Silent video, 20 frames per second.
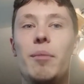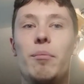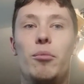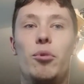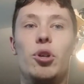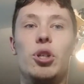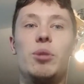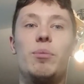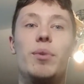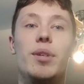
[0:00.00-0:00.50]

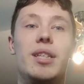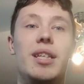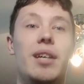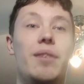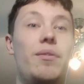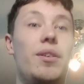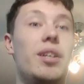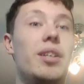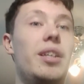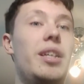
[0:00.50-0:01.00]
more
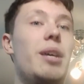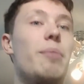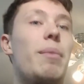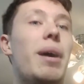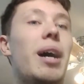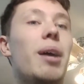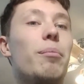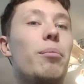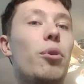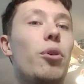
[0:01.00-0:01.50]
specifically
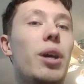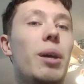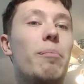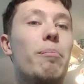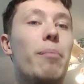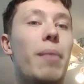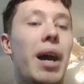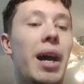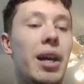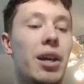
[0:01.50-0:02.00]
about putting
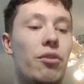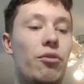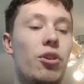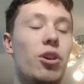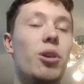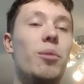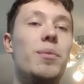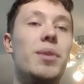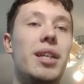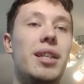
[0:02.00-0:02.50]

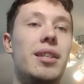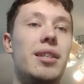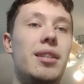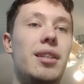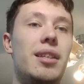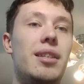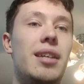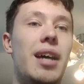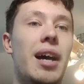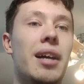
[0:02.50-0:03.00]
microbes into
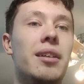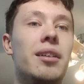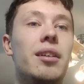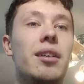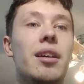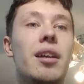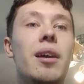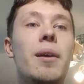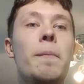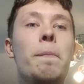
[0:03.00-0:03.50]
the
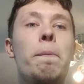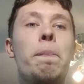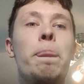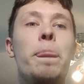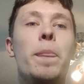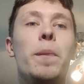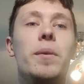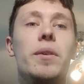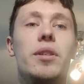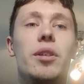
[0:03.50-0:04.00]
tank.
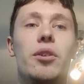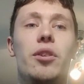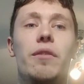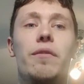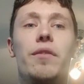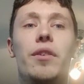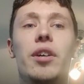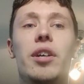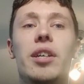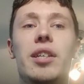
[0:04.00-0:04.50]
So the
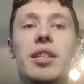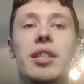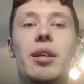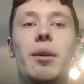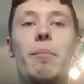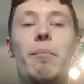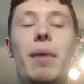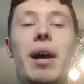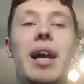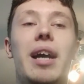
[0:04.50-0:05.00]
first
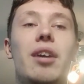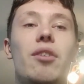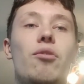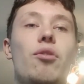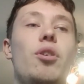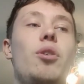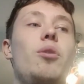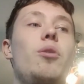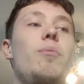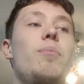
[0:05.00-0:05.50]

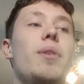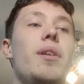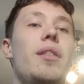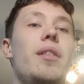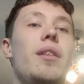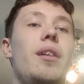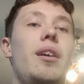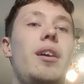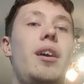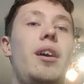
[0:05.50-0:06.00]
microbe
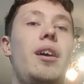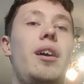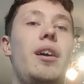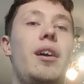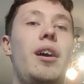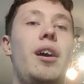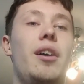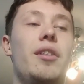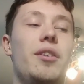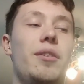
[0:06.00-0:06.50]

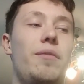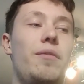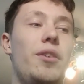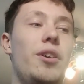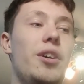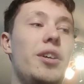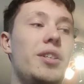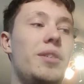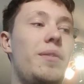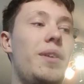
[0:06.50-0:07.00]
or the
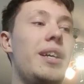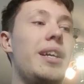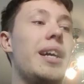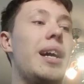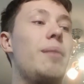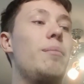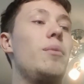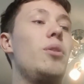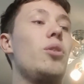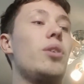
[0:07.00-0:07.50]
first thing
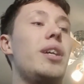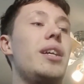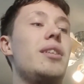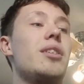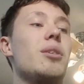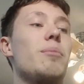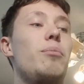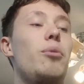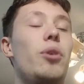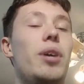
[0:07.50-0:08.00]
I'm looking
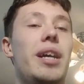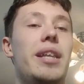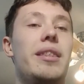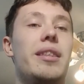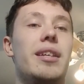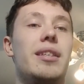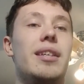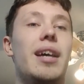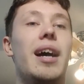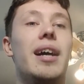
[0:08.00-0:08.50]
to put in
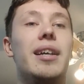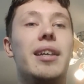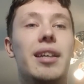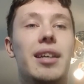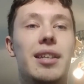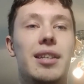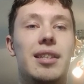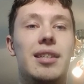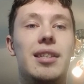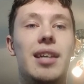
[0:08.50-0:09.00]
the tank
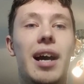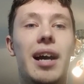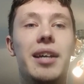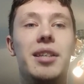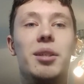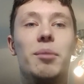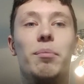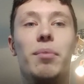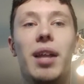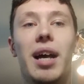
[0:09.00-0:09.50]
is
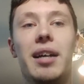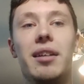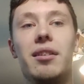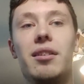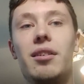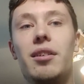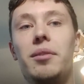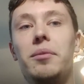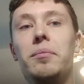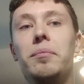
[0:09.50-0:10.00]

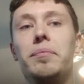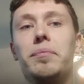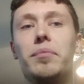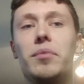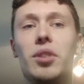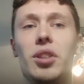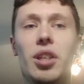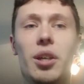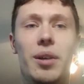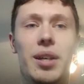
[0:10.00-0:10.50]
Cytoplankton.
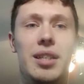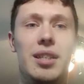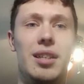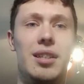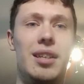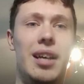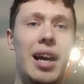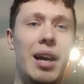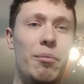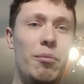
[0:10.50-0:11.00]
So it's a
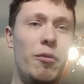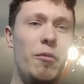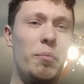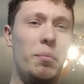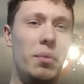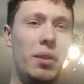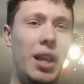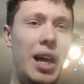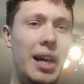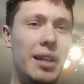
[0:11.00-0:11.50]
type of
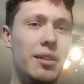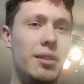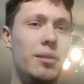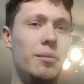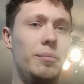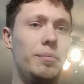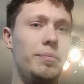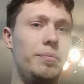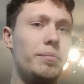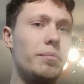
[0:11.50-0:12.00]

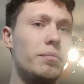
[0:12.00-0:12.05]
plant.